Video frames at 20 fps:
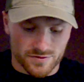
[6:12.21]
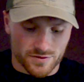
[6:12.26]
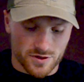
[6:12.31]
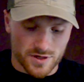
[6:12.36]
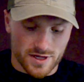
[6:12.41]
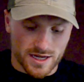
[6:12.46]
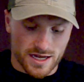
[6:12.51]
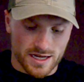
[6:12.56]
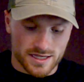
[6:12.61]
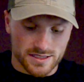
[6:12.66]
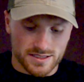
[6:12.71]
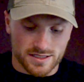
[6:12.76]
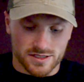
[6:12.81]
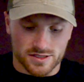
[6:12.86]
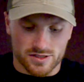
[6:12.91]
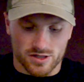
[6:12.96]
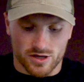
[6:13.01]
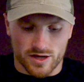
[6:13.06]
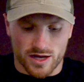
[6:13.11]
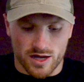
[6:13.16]
for you guys to
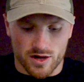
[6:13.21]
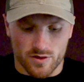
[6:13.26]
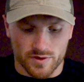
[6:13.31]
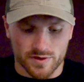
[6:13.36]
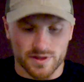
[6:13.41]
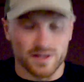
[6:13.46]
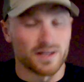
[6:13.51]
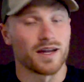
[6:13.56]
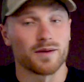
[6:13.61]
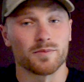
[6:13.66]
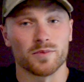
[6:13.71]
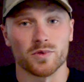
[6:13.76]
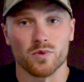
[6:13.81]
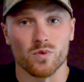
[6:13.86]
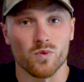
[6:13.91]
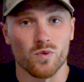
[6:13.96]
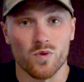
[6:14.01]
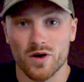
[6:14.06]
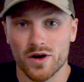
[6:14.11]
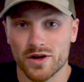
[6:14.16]
start out with a number
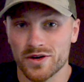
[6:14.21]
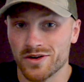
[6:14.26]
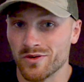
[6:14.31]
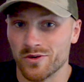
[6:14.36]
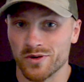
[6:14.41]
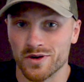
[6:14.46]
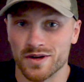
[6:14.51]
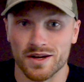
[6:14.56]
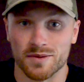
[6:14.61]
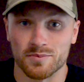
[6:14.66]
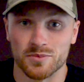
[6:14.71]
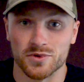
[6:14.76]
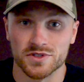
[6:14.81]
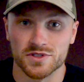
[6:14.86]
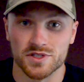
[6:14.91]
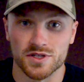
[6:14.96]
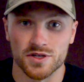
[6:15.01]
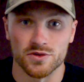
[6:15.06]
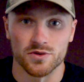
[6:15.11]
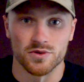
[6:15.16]
1 or a number
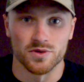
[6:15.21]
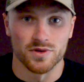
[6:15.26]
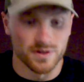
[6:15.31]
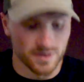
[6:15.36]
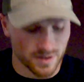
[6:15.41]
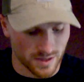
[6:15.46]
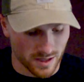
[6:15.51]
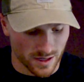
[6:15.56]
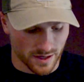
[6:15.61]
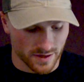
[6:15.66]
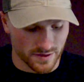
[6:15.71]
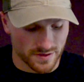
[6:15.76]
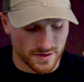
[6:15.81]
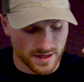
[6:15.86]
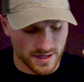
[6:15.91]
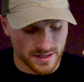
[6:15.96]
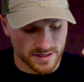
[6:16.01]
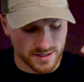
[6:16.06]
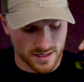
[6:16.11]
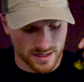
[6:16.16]
2.
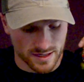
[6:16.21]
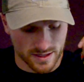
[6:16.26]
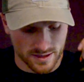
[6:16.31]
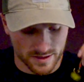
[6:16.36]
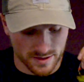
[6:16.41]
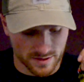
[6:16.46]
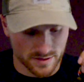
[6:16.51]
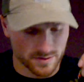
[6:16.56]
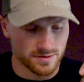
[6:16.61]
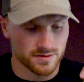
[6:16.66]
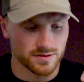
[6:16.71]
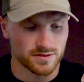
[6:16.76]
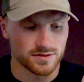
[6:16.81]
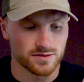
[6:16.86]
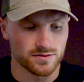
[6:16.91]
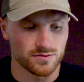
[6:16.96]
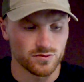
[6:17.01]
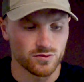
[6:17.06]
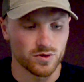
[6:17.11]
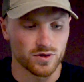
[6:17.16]
This
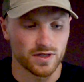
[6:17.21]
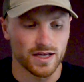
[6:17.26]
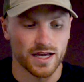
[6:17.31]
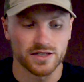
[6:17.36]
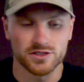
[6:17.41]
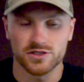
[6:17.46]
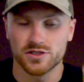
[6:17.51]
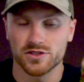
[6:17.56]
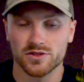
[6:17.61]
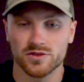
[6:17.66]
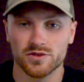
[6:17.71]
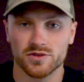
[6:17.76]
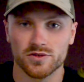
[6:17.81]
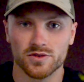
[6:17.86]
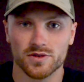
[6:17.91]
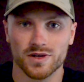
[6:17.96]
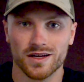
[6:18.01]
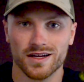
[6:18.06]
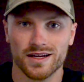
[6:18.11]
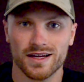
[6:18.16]
will catch
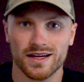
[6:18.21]
you